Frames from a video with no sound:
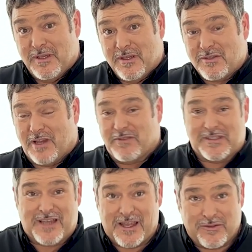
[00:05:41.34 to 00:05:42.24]
So I've
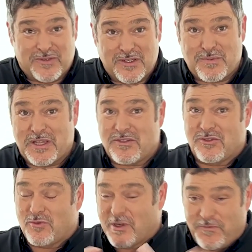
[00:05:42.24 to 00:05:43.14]
entitled this
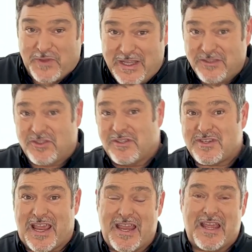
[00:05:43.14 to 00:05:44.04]
message, Reflections
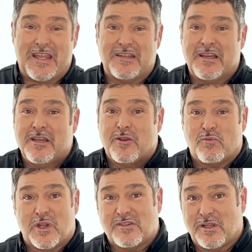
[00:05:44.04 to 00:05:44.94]
and
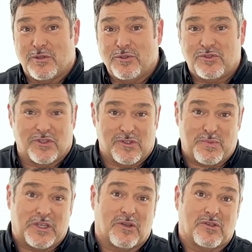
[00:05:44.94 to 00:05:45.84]
Resolutions,
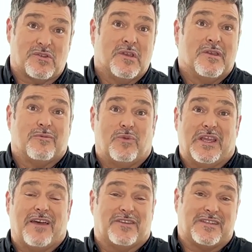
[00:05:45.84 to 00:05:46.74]
because we
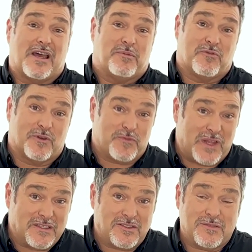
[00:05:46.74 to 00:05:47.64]
have a time of
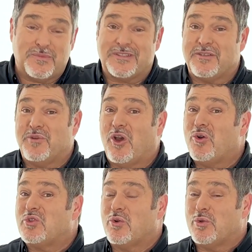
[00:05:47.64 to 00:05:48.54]
reflection, but then we
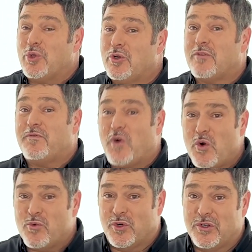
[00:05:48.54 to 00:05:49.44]
also look
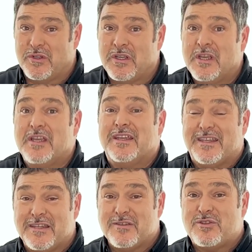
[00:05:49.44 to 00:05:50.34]
forward
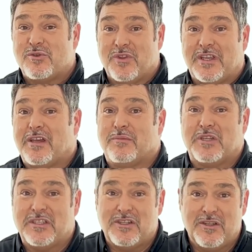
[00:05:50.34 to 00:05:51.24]
into the
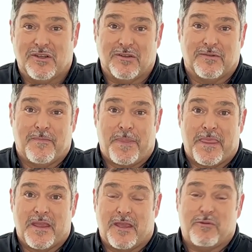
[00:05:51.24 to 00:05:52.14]
coming year.
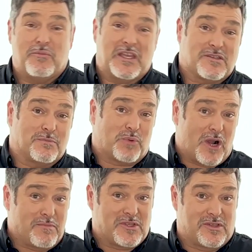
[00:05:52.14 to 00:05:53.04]
And we make some
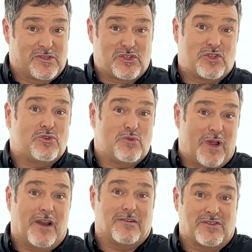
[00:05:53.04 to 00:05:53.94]
promises to
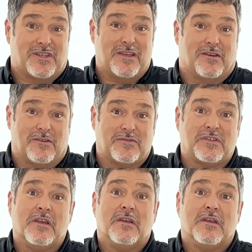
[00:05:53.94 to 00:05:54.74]
ourselves